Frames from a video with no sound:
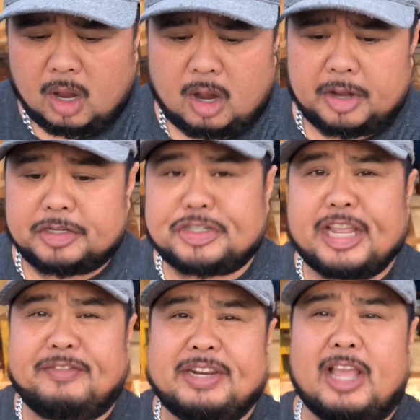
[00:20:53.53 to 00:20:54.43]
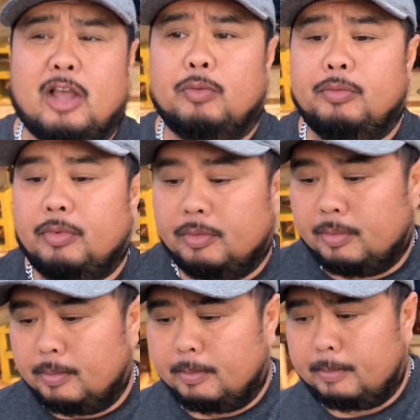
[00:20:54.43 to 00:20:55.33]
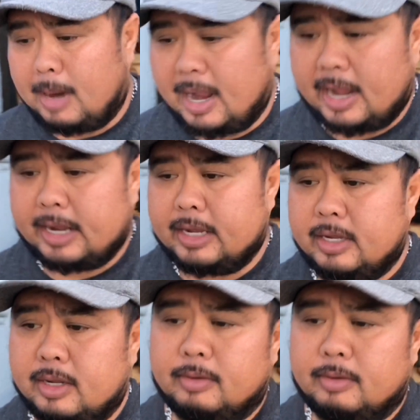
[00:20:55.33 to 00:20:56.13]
on shaving down my